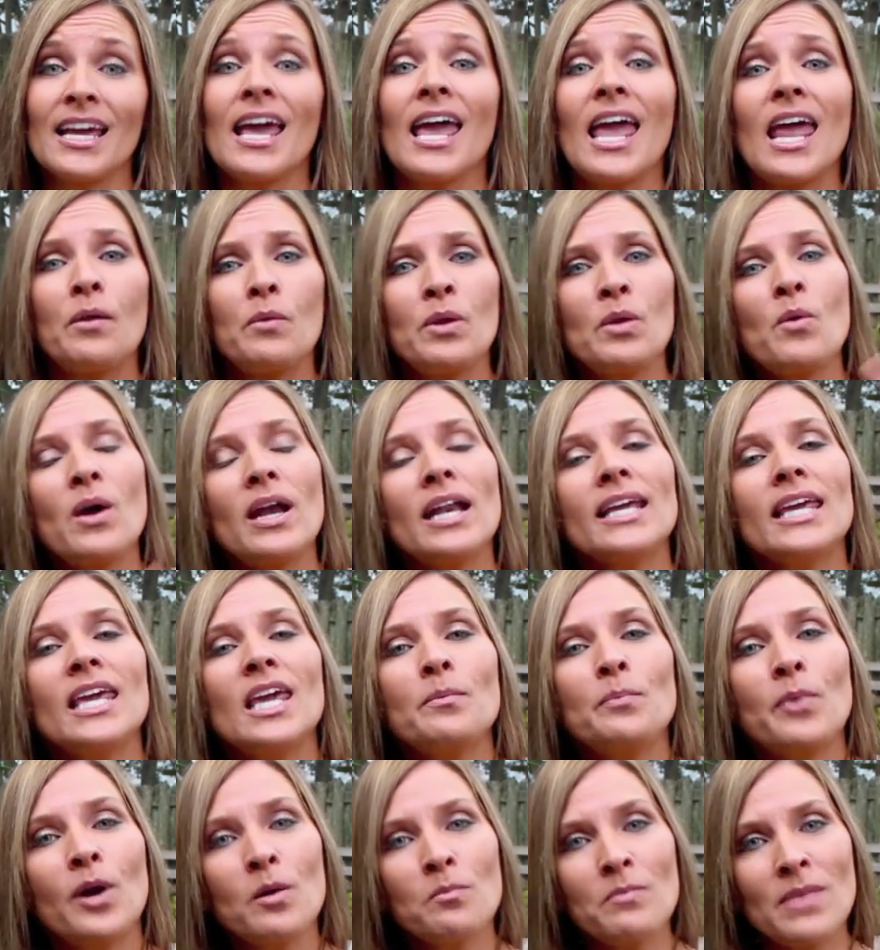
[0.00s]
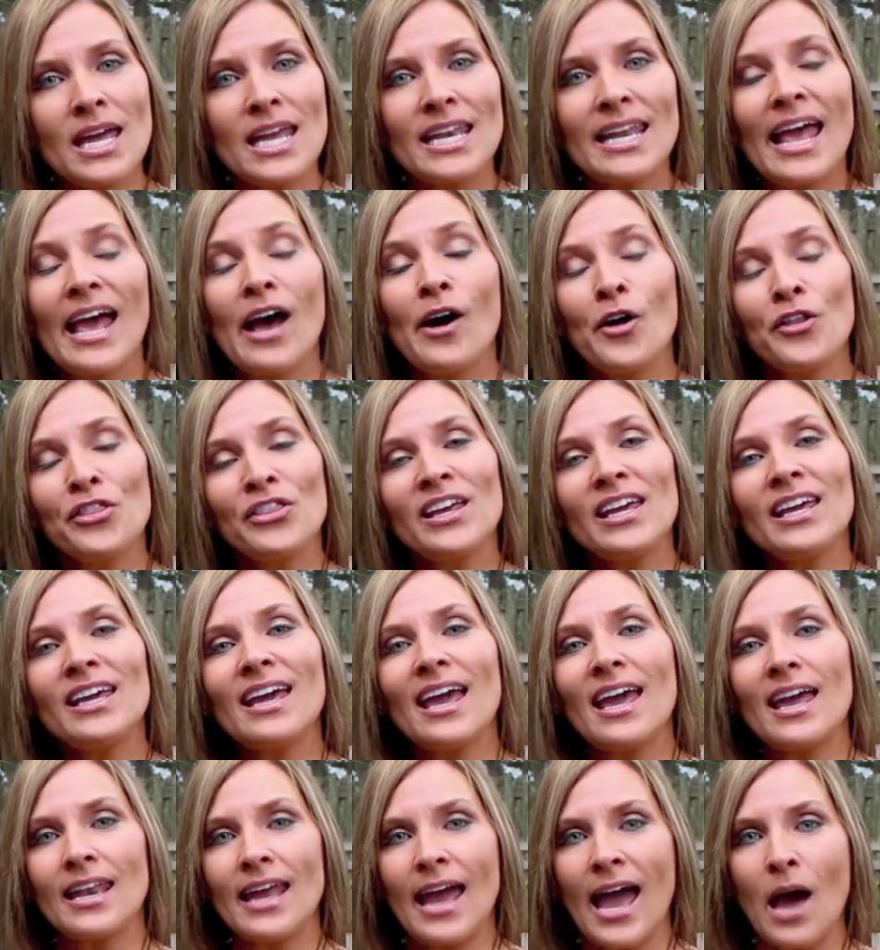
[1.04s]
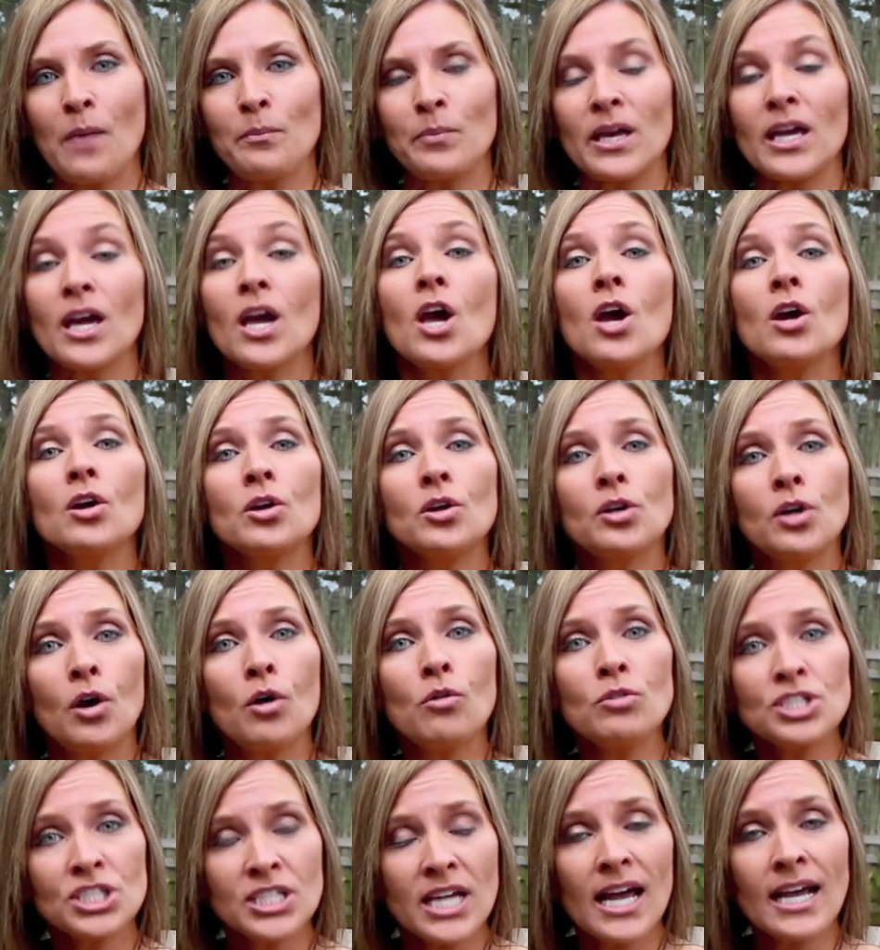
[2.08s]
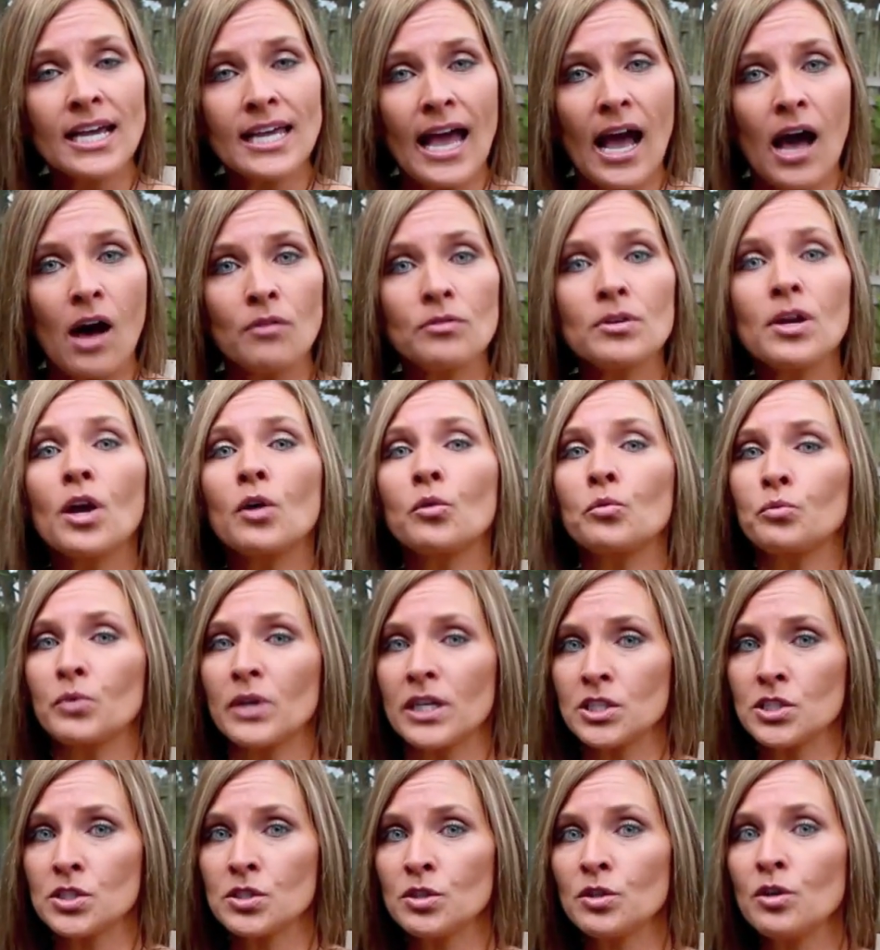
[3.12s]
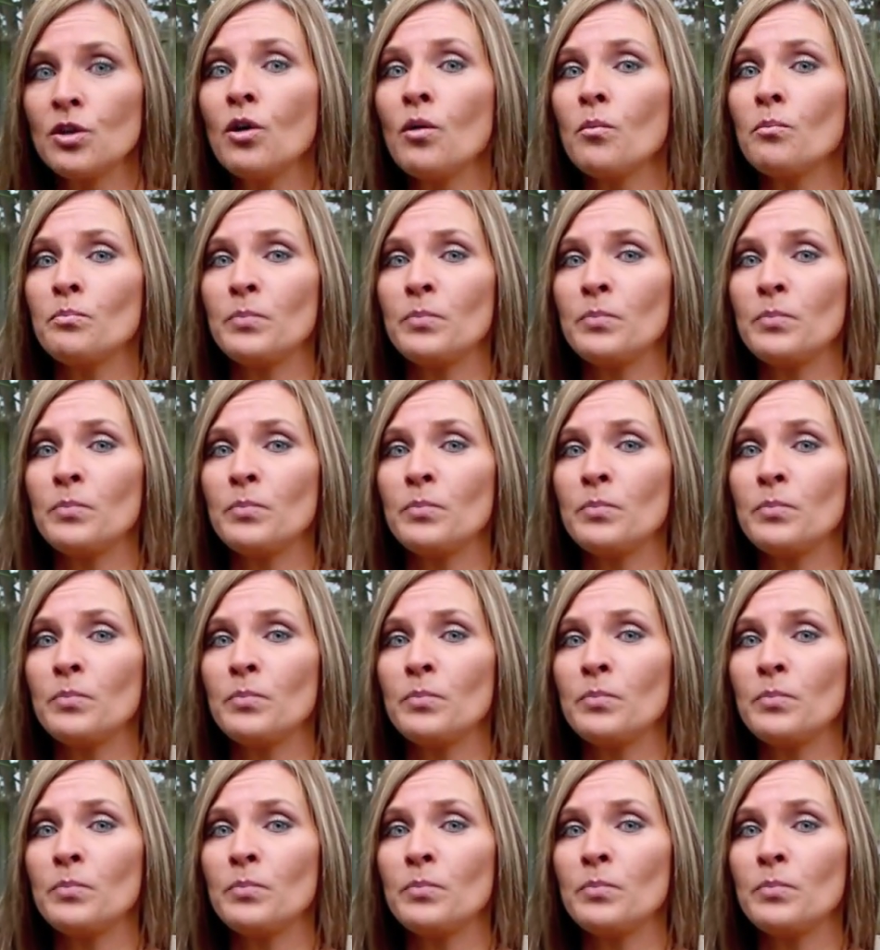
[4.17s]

And we want to keep our men healthy and happy. Go check out originalbos.com.